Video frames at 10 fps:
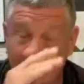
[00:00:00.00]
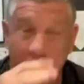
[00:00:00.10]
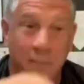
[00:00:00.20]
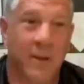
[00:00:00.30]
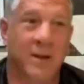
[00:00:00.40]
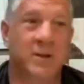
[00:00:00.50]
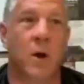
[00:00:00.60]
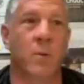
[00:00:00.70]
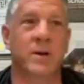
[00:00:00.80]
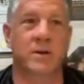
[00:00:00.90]
And so
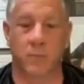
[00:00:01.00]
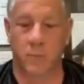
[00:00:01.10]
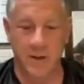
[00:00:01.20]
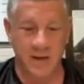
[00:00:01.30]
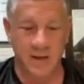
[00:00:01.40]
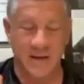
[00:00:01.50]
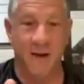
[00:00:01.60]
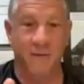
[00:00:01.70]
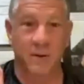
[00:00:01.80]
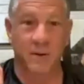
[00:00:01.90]
we just have
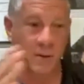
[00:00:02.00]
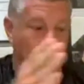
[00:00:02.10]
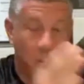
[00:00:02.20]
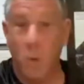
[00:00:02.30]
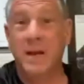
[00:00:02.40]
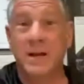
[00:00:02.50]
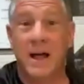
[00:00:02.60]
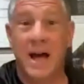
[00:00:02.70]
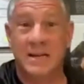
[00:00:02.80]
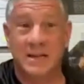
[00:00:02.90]
morning
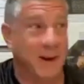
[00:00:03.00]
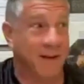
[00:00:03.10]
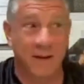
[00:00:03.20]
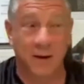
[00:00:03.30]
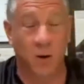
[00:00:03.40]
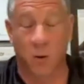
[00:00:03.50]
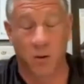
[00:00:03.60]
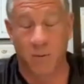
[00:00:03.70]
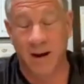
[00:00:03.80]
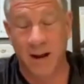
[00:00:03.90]
classes. Matter of fact, they're going on
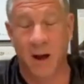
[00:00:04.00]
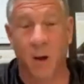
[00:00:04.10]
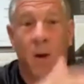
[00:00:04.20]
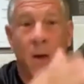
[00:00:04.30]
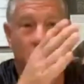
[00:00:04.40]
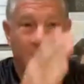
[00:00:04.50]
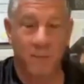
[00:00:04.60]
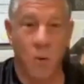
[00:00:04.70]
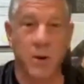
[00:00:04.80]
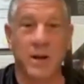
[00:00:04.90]
right now. We have
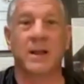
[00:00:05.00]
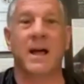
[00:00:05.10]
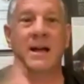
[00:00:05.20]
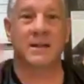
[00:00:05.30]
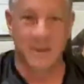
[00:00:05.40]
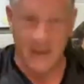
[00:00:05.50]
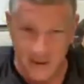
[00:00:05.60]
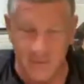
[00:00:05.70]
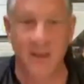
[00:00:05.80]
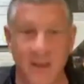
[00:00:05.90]
morning classes,
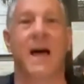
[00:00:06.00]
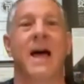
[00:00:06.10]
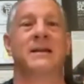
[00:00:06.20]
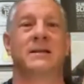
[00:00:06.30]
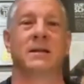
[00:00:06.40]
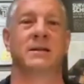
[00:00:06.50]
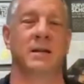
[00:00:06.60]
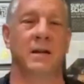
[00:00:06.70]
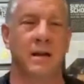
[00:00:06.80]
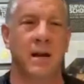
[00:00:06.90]
evening classes, and
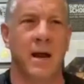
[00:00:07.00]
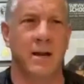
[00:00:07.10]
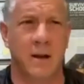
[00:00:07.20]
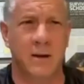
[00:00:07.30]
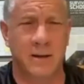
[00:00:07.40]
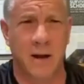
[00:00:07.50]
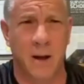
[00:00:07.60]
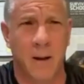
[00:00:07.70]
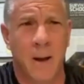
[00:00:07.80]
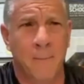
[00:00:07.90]
at the
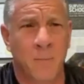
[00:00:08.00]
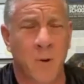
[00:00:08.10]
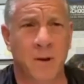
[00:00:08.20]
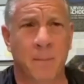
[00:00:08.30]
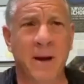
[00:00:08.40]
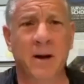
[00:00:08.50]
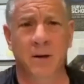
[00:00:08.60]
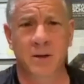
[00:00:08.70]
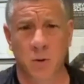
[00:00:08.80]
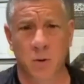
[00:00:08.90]
bigger
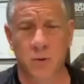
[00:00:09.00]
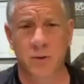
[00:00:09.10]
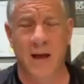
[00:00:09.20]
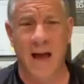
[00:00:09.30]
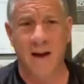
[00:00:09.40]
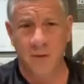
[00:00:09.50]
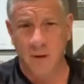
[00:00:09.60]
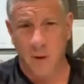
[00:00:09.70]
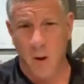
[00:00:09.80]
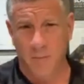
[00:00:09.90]
schools that have
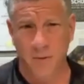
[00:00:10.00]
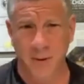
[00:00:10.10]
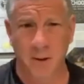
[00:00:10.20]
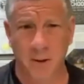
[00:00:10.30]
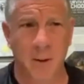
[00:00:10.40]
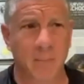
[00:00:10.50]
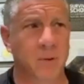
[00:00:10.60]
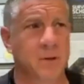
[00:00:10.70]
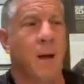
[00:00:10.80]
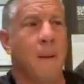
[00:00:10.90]
over 300 members,
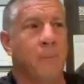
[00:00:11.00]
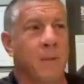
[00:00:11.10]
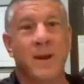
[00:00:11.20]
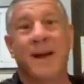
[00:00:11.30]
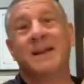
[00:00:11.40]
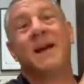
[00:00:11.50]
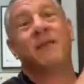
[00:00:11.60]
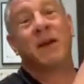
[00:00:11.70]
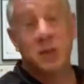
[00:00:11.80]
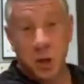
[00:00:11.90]
then we have to have like
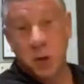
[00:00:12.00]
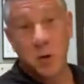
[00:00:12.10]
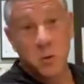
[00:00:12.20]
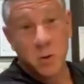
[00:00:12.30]
2